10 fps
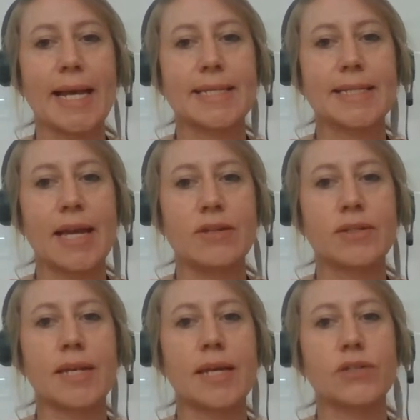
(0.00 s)
I
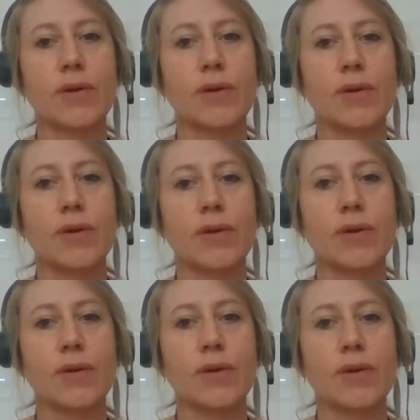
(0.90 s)
said, is going from a
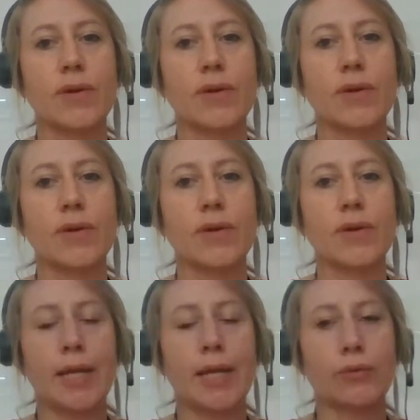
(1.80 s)
biannual to
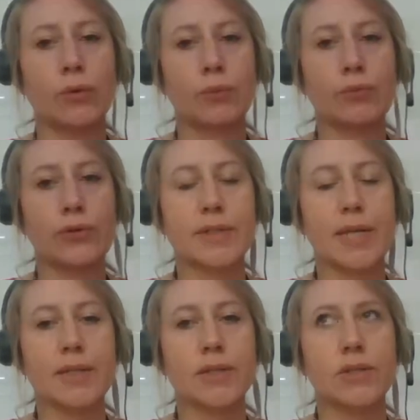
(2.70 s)
an annual
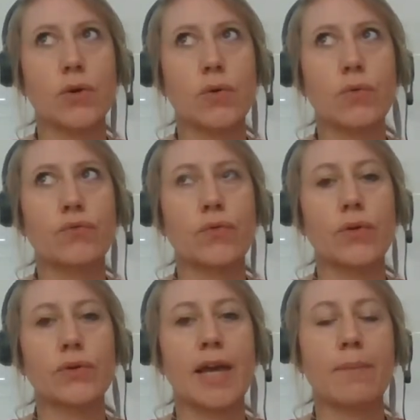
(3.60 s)
process. So
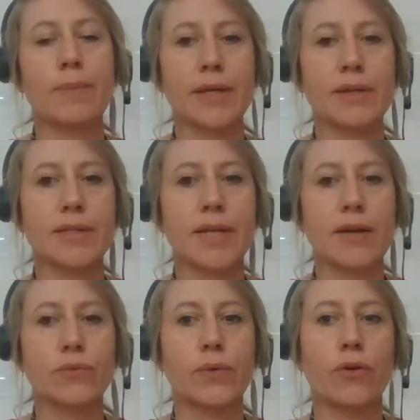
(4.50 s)
for the applicants
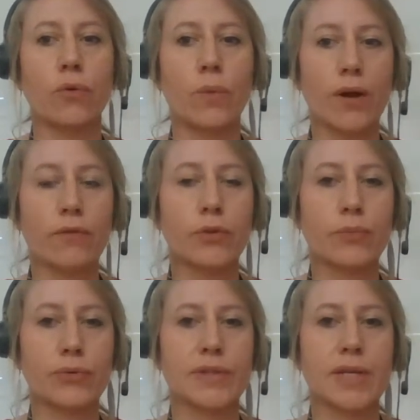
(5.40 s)
that were aware of the
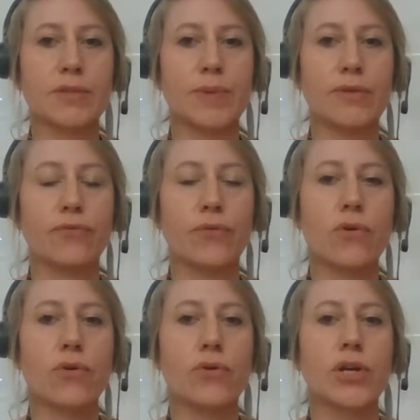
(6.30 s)
process
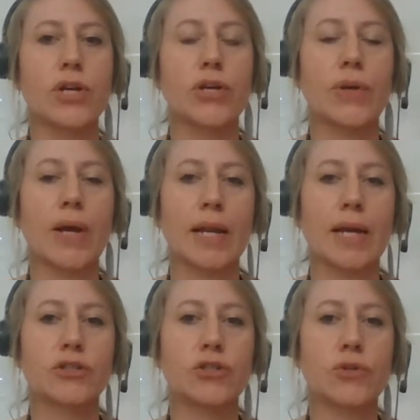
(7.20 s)
before, you had
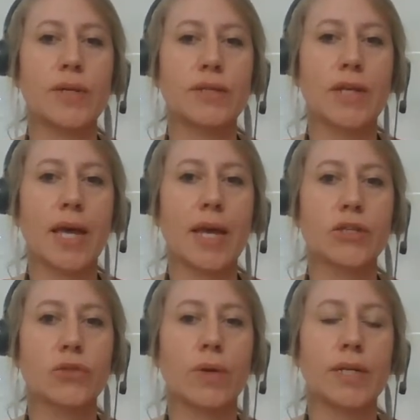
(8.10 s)
like 2
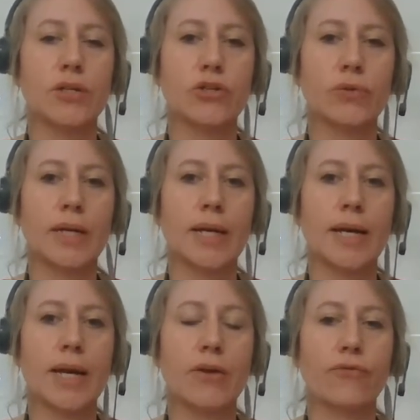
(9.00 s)
intakes, one in
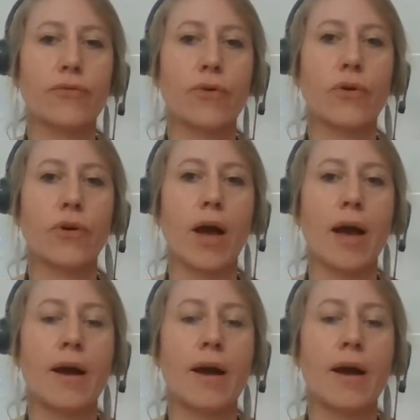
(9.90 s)
July for